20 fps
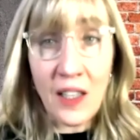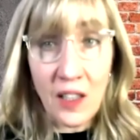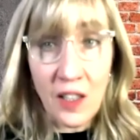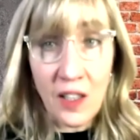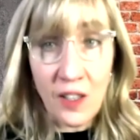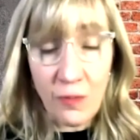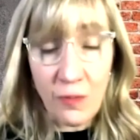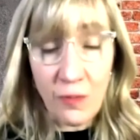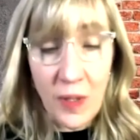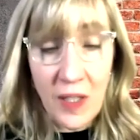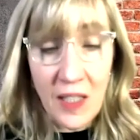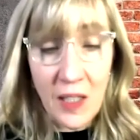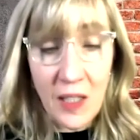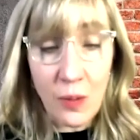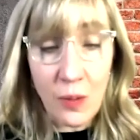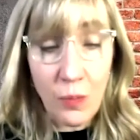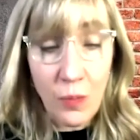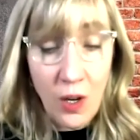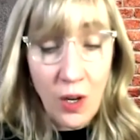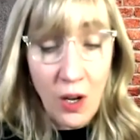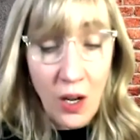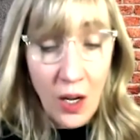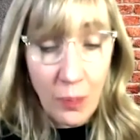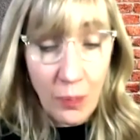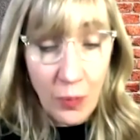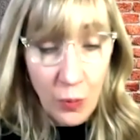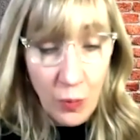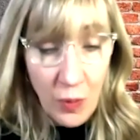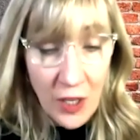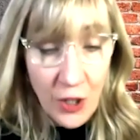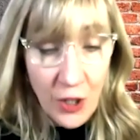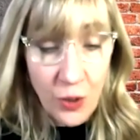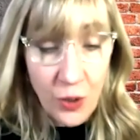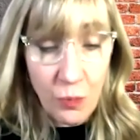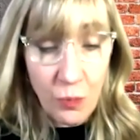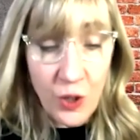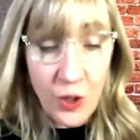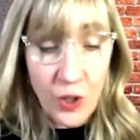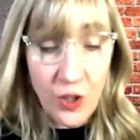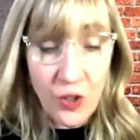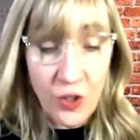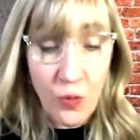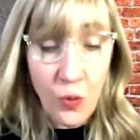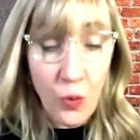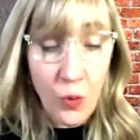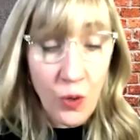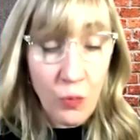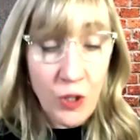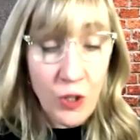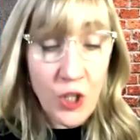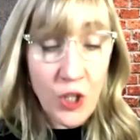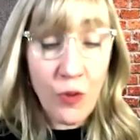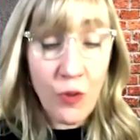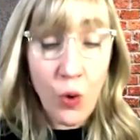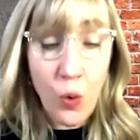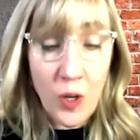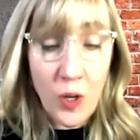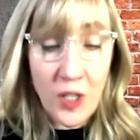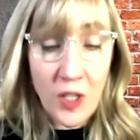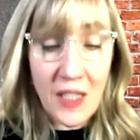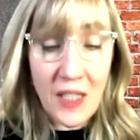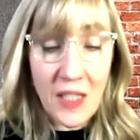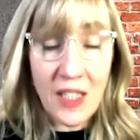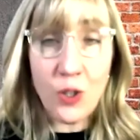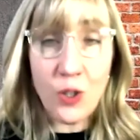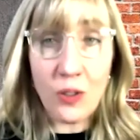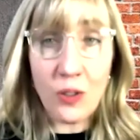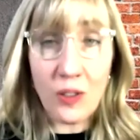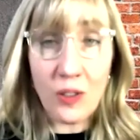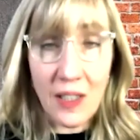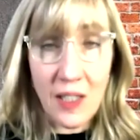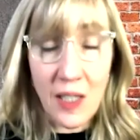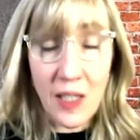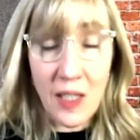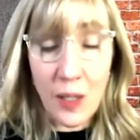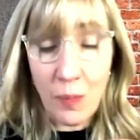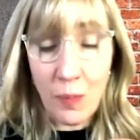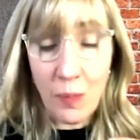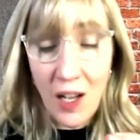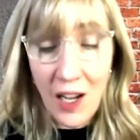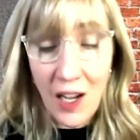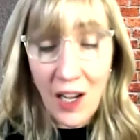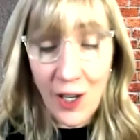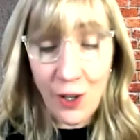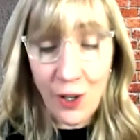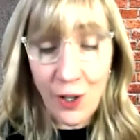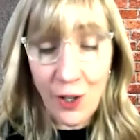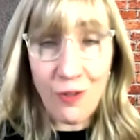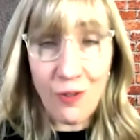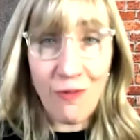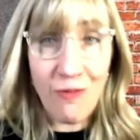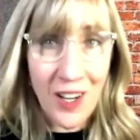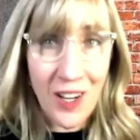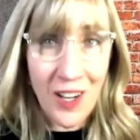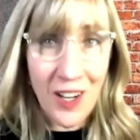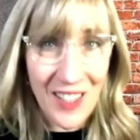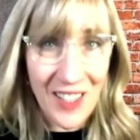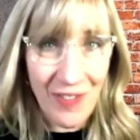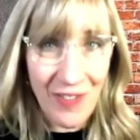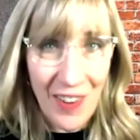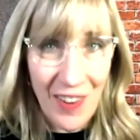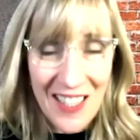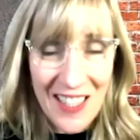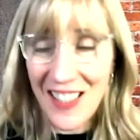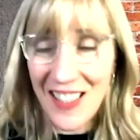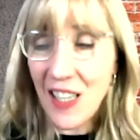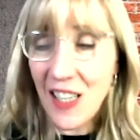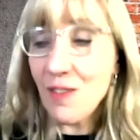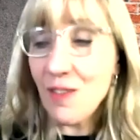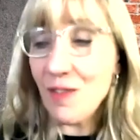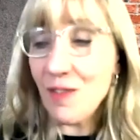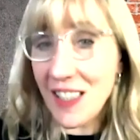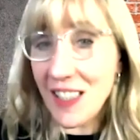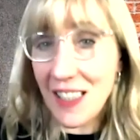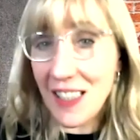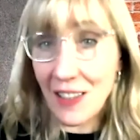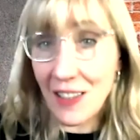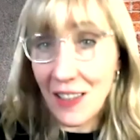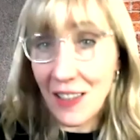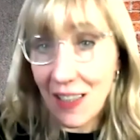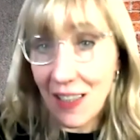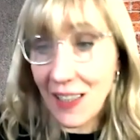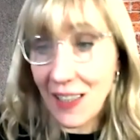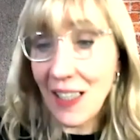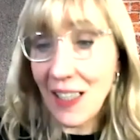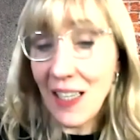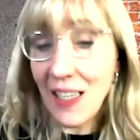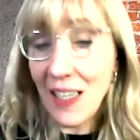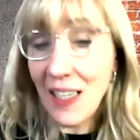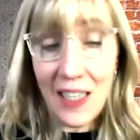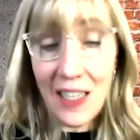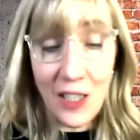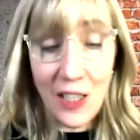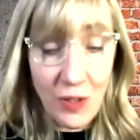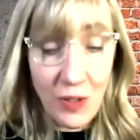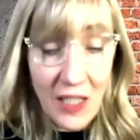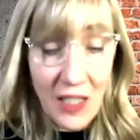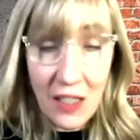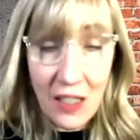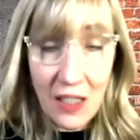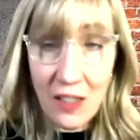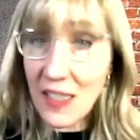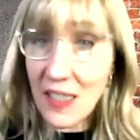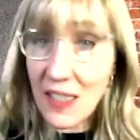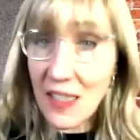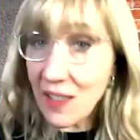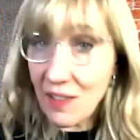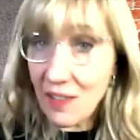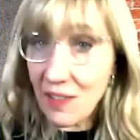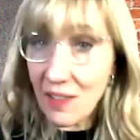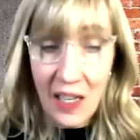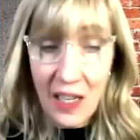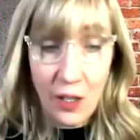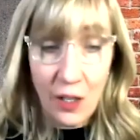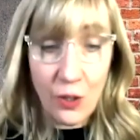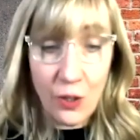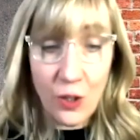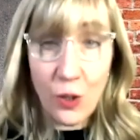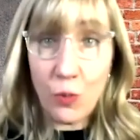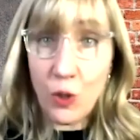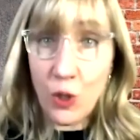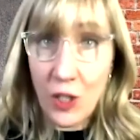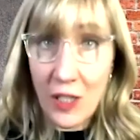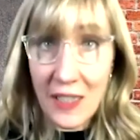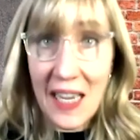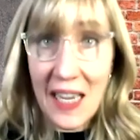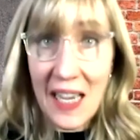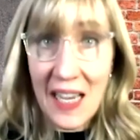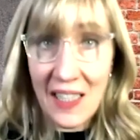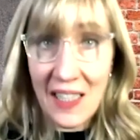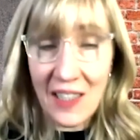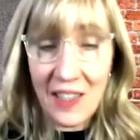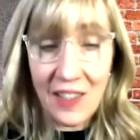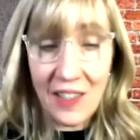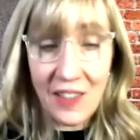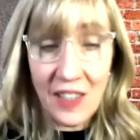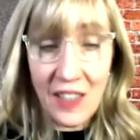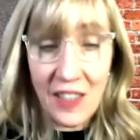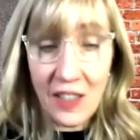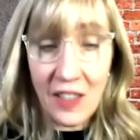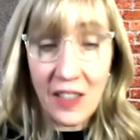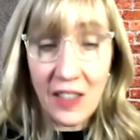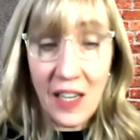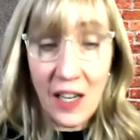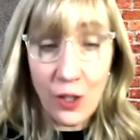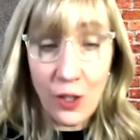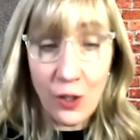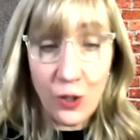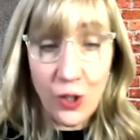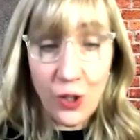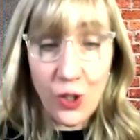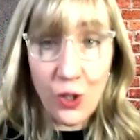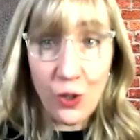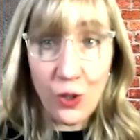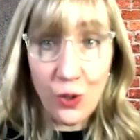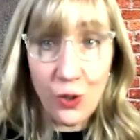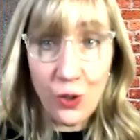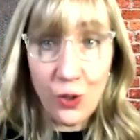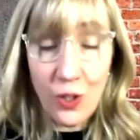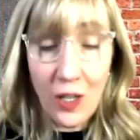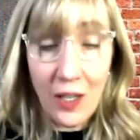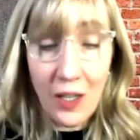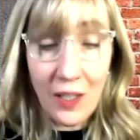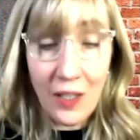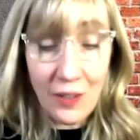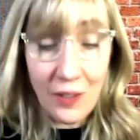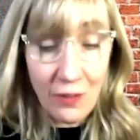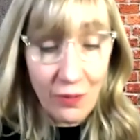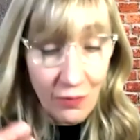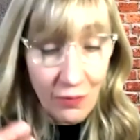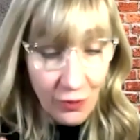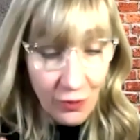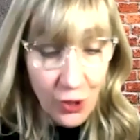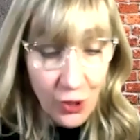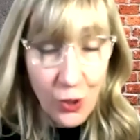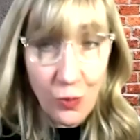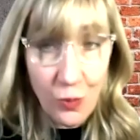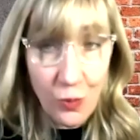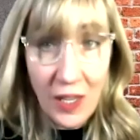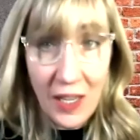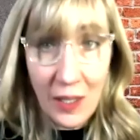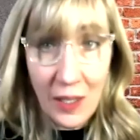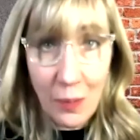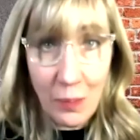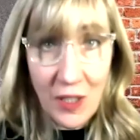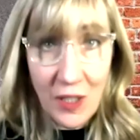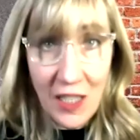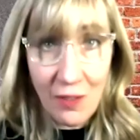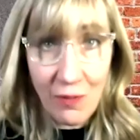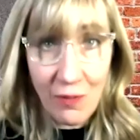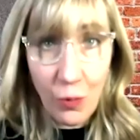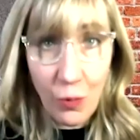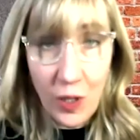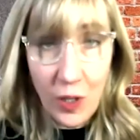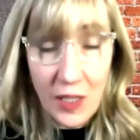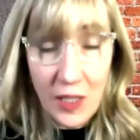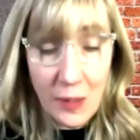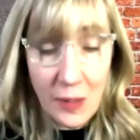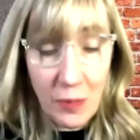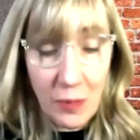L F P operation, which is which of course is your lithium iron phosphate facility. Can you tell us anything else? Would you like to add anything else uh, to that update for us,